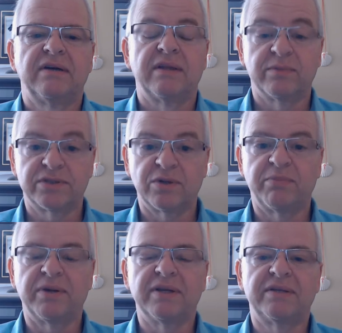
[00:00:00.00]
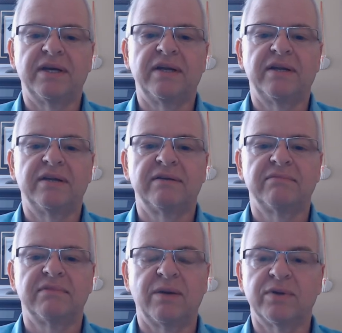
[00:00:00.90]
That was so debilitating,
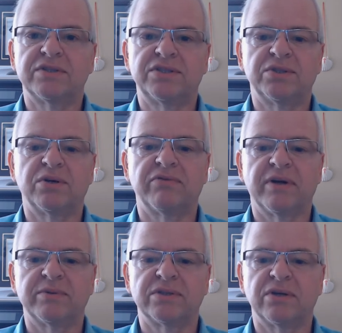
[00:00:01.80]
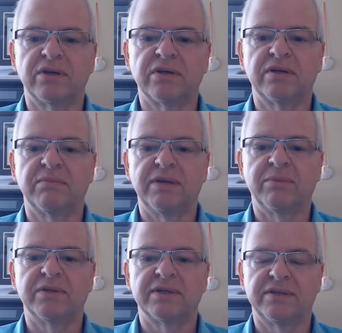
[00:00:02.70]
I wasn't sure if I was going to be
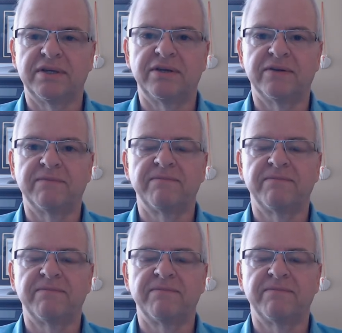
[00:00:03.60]
able to continue.